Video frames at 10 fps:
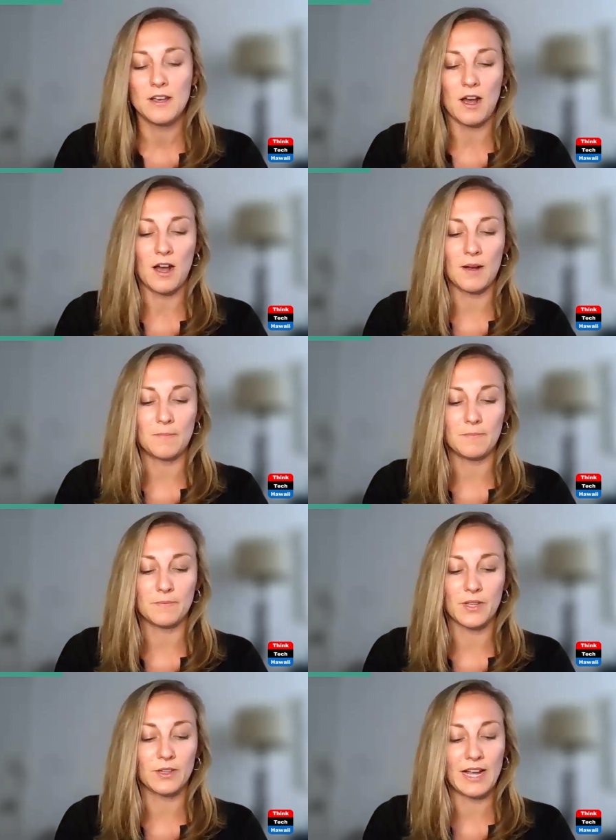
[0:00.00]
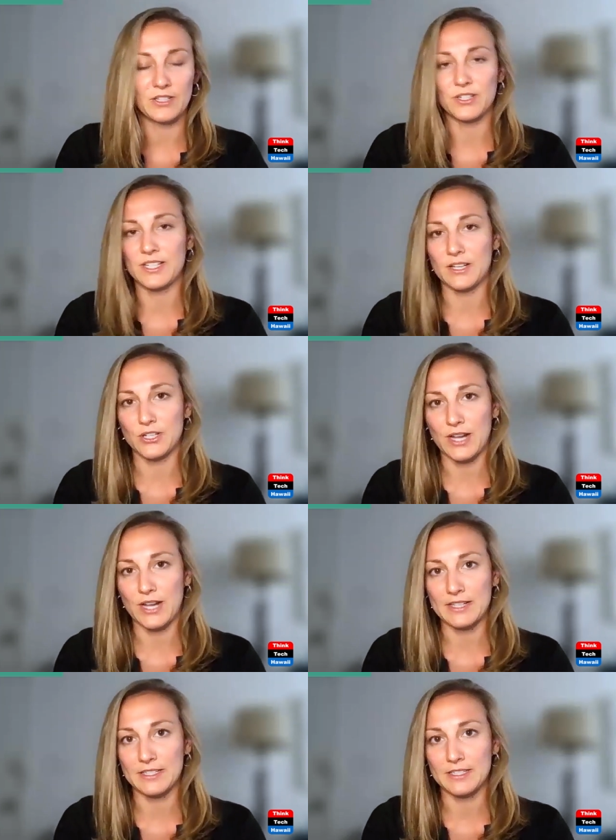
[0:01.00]
um, the lines are
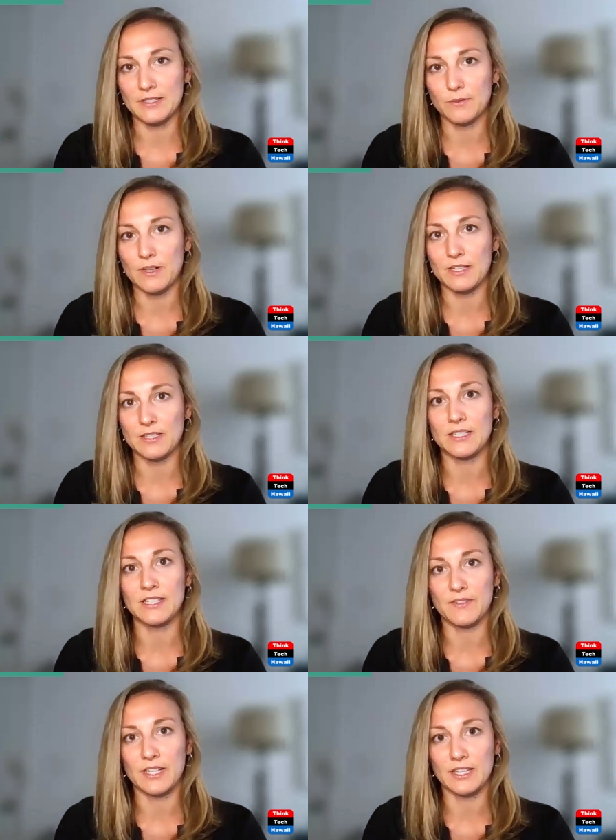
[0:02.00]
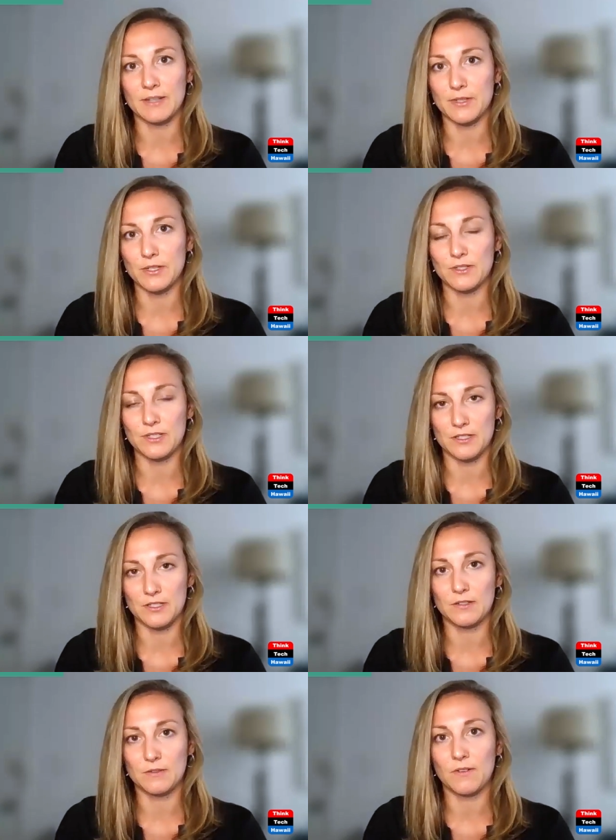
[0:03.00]
de-energized, and it significantly
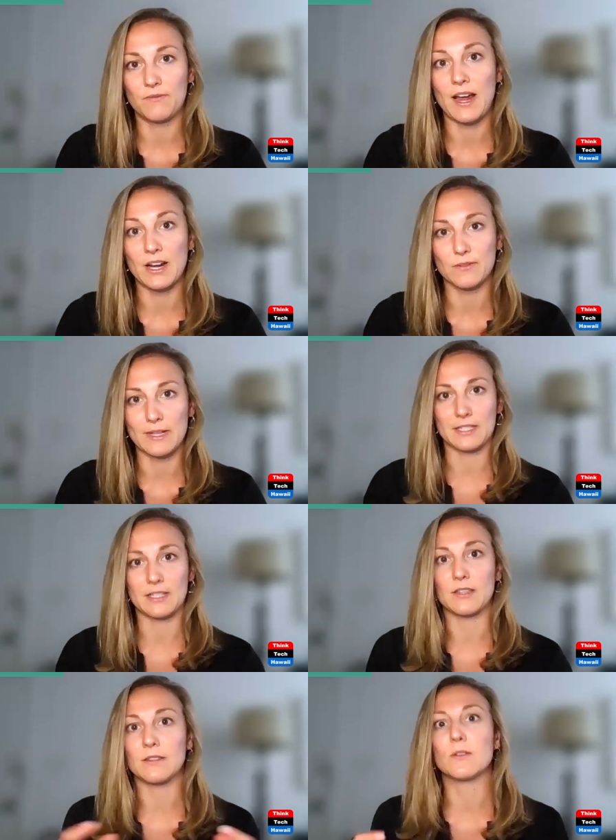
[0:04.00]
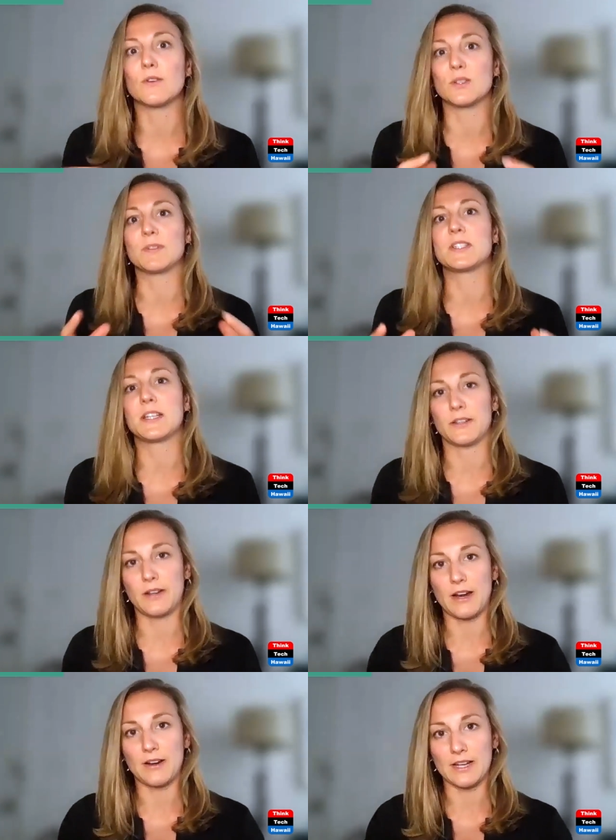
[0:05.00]
reduces fire risk in those particular
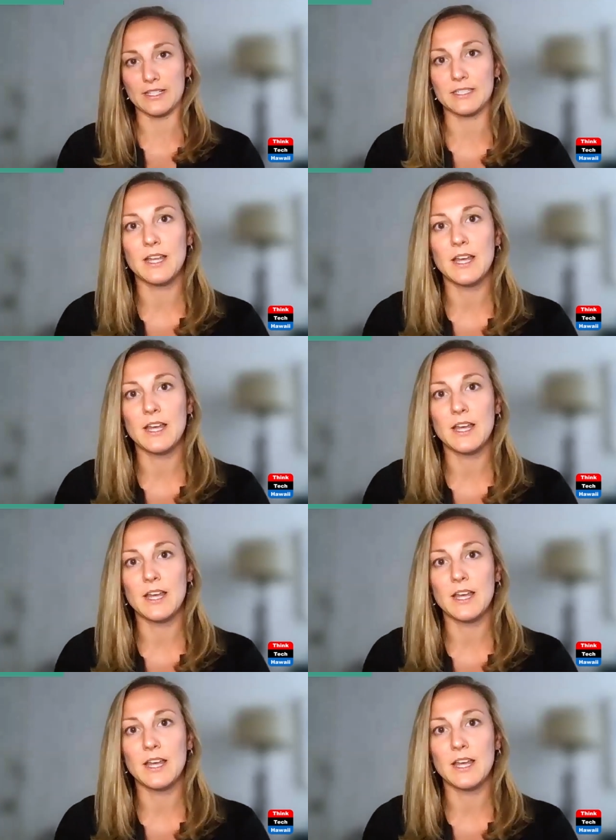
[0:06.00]
areas.